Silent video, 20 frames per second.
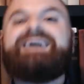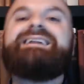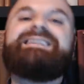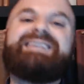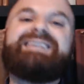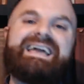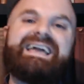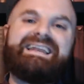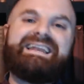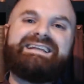
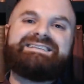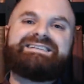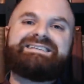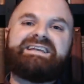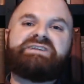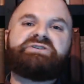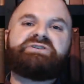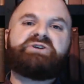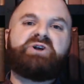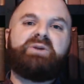Ladies
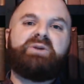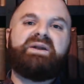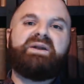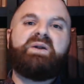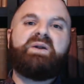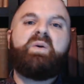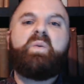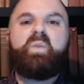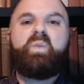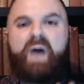and gentlemen,
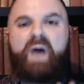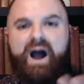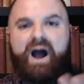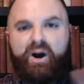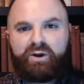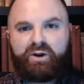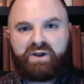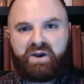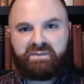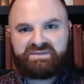
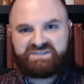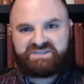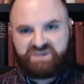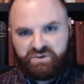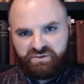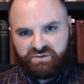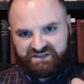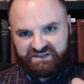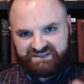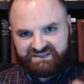welcome
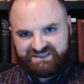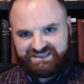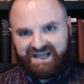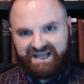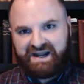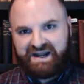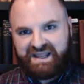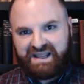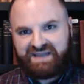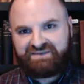to the
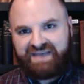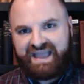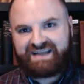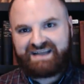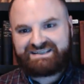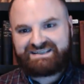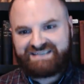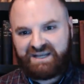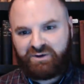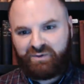Study of
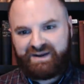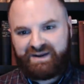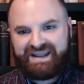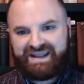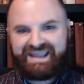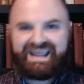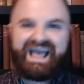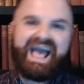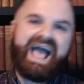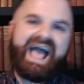
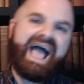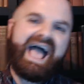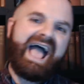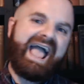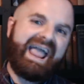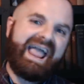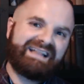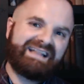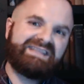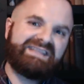Antiquity
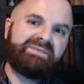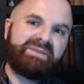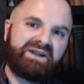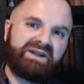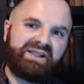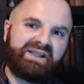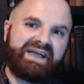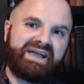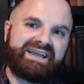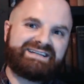and the
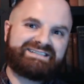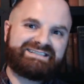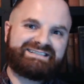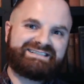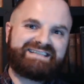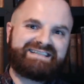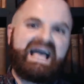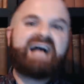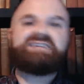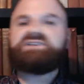Middle
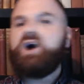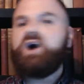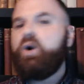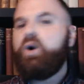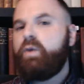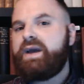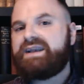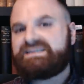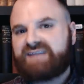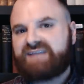Ages. As
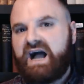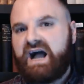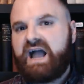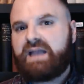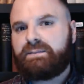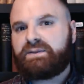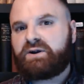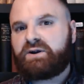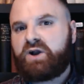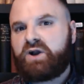always, I
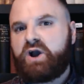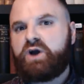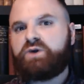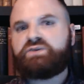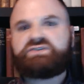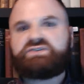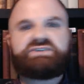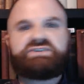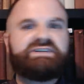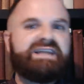am your
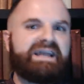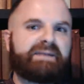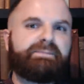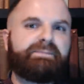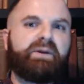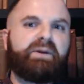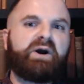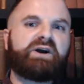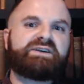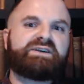host, Nick
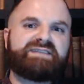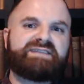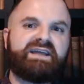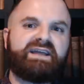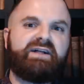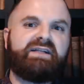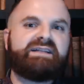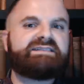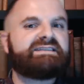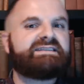
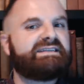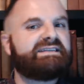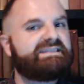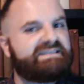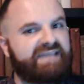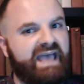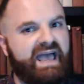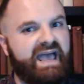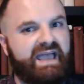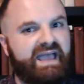Barksdale, and
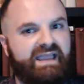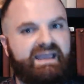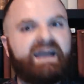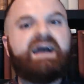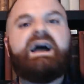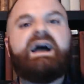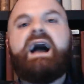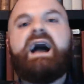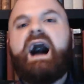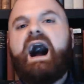today
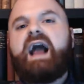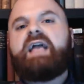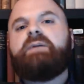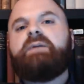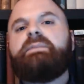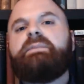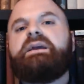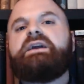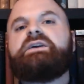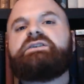I
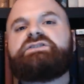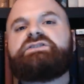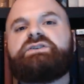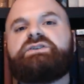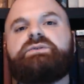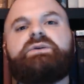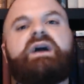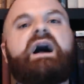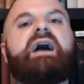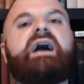am here to
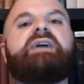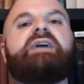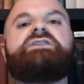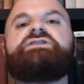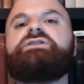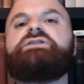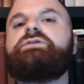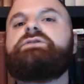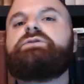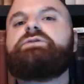guide
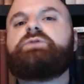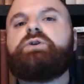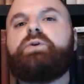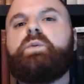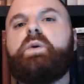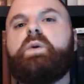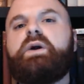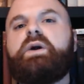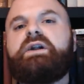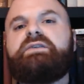you through
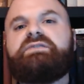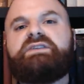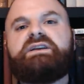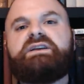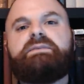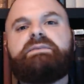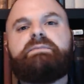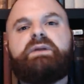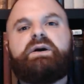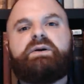one of the
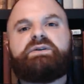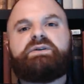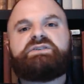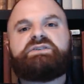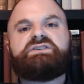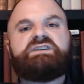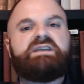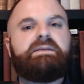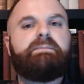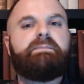
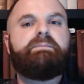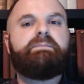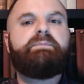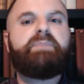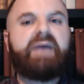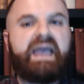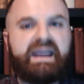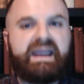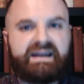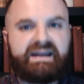most
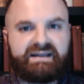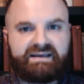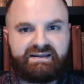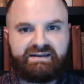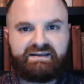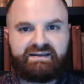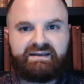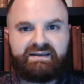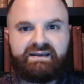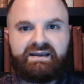debated